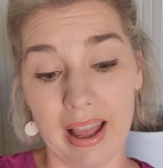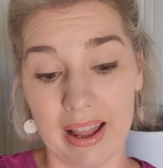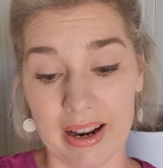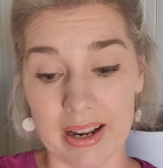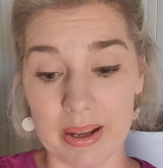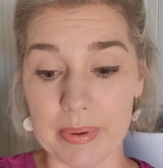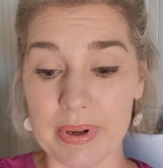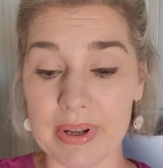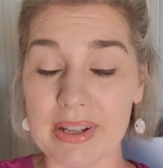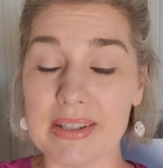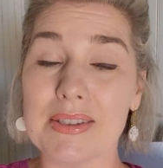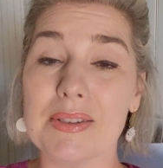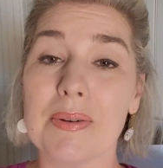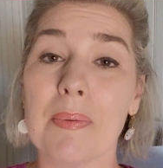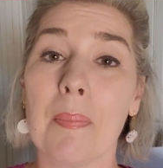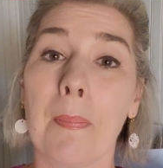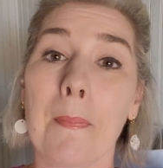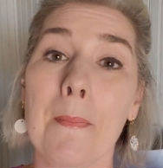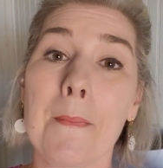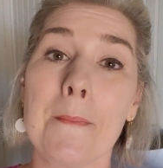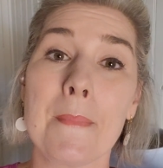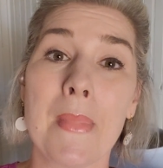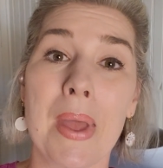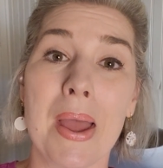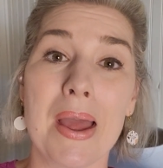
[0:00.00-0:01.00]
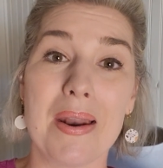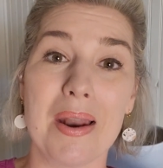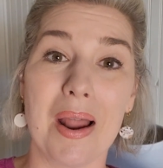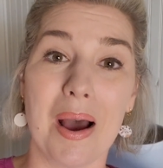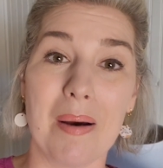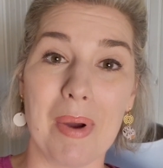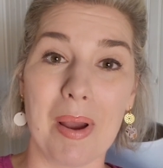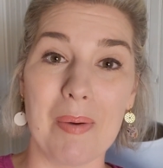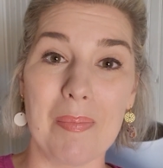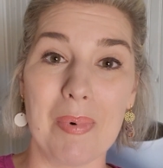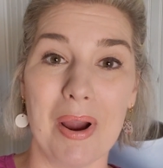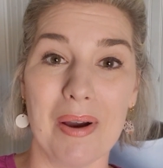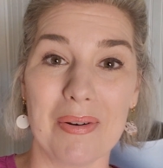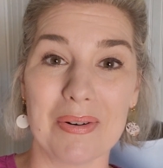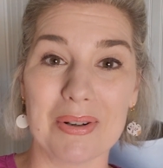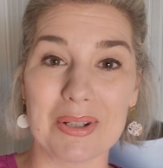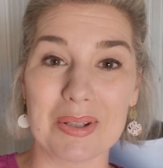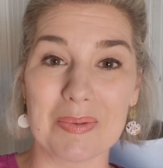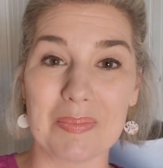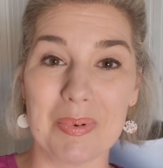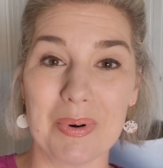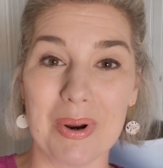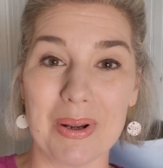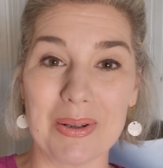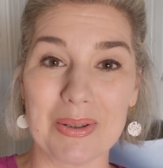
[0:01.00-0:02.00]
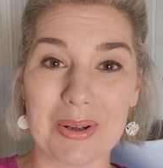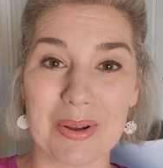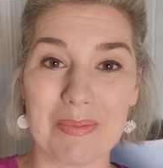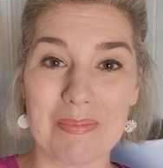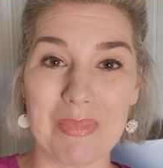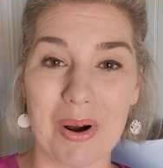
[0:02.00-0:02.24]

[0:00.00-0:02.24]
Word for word: Anyways, not my proudest parental